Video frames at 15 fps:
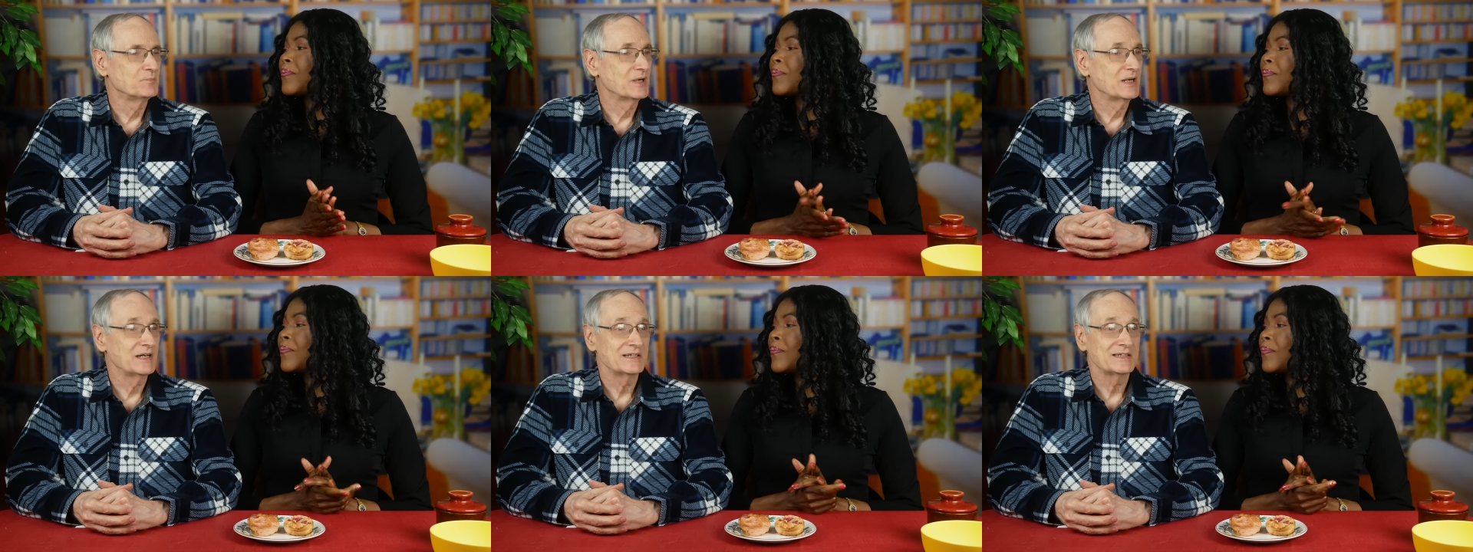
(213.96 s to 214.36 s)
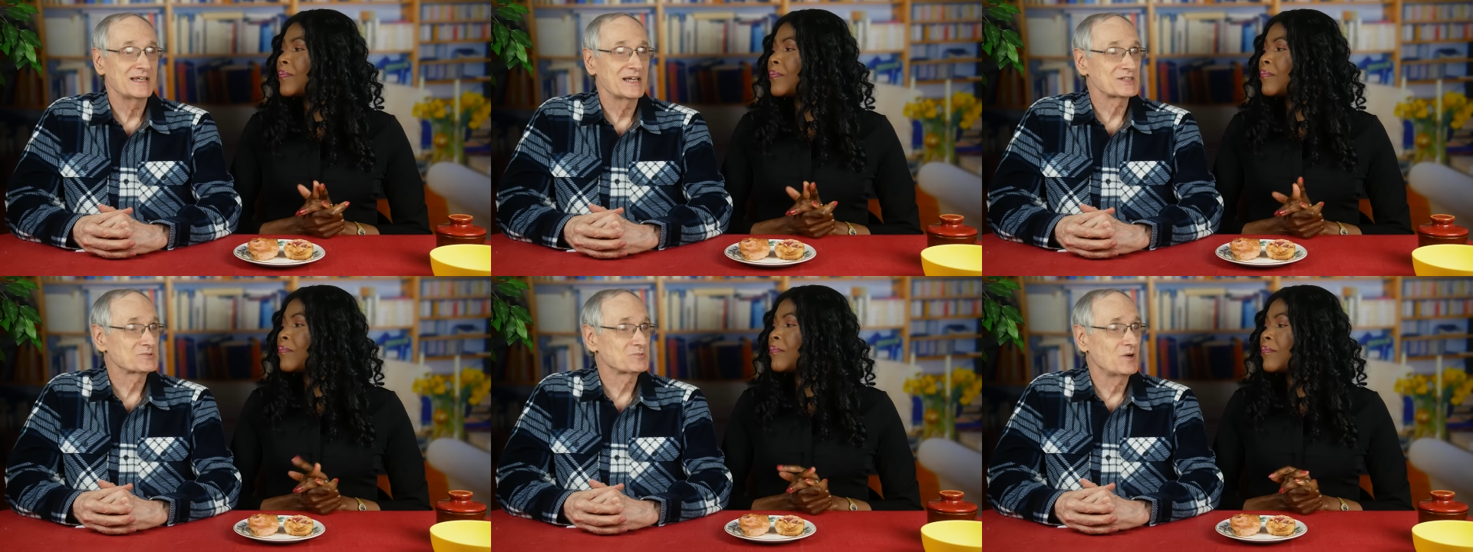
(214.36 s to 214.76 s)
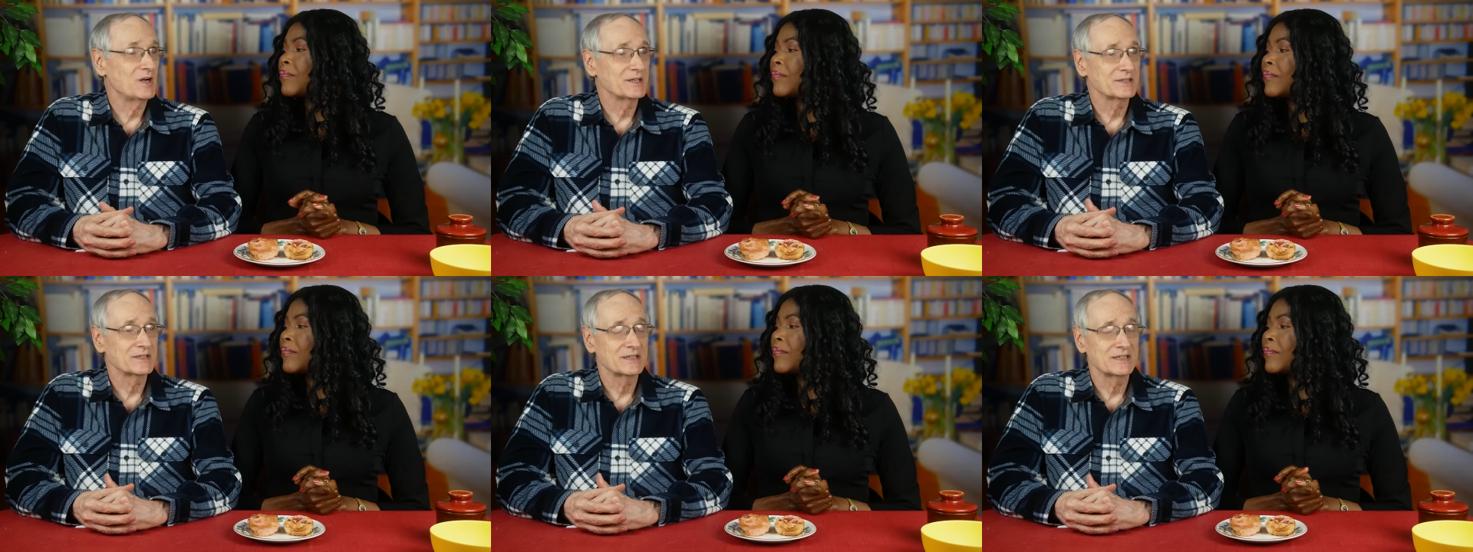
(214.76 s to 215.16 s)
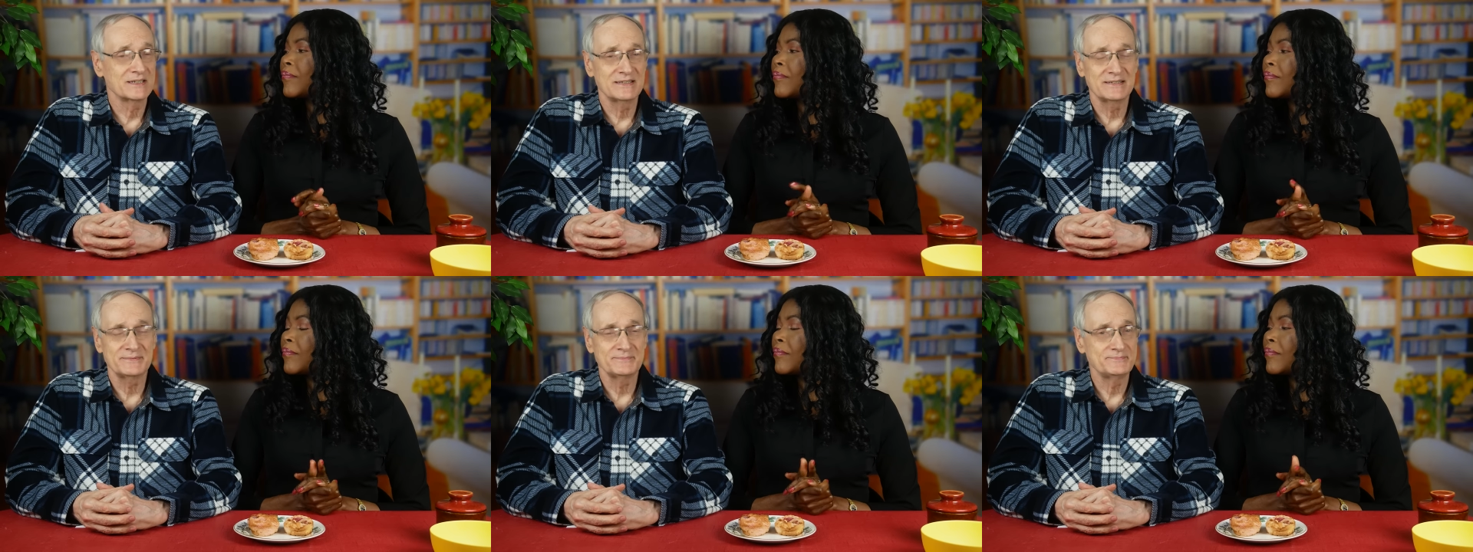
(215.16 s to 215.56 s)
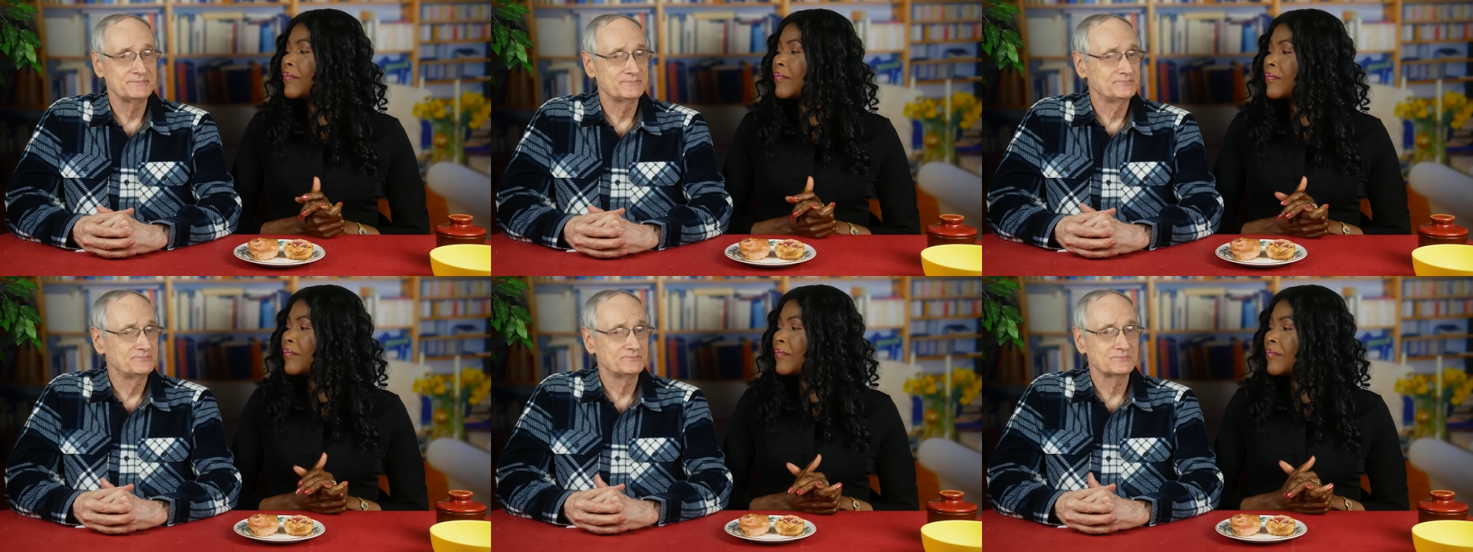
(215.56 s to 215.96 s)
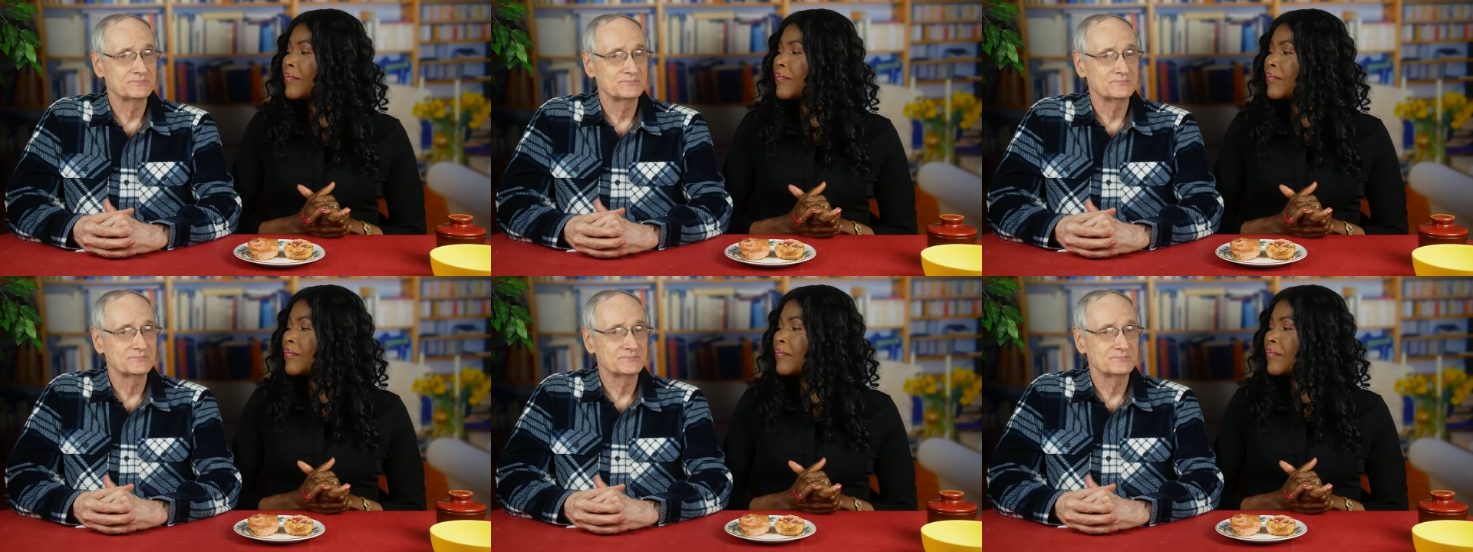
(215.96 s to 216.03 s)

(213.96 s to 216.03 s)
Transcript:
Speaker 1: But guess what? Um,